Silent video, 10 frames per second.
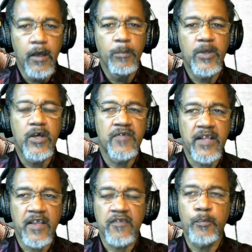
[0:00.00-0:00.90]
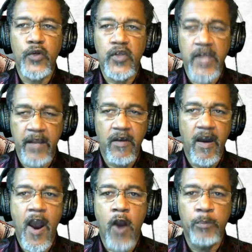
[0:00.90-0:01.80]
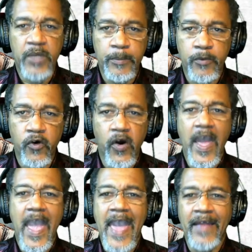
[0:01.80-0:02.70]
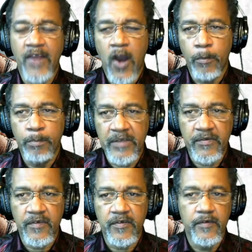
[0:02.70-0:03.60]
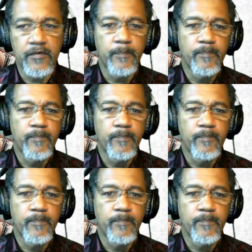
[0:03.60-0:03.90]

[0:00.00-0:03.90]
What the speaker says: because that doesn't protect our people and our businesses,